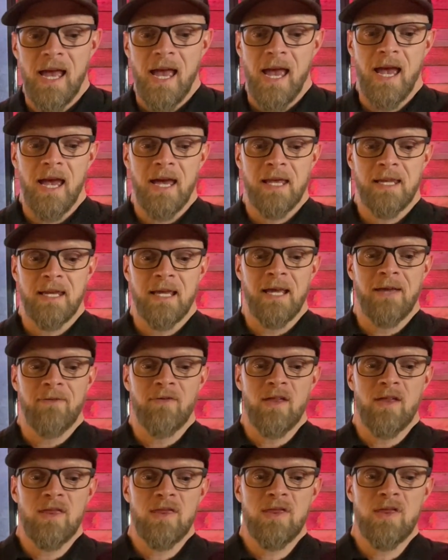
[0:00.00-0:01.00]
And
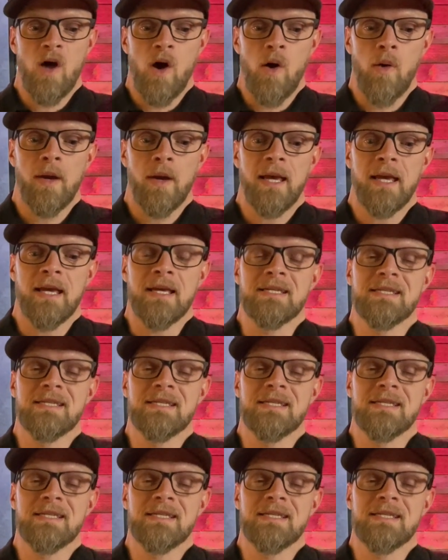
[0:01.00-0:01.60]
even though he